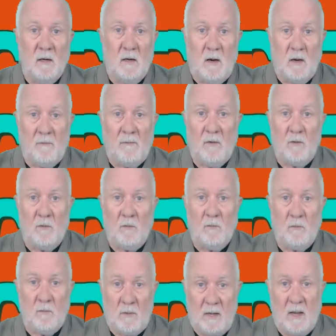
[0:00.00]
of who
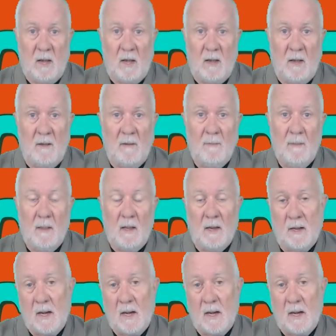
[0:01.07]
we are and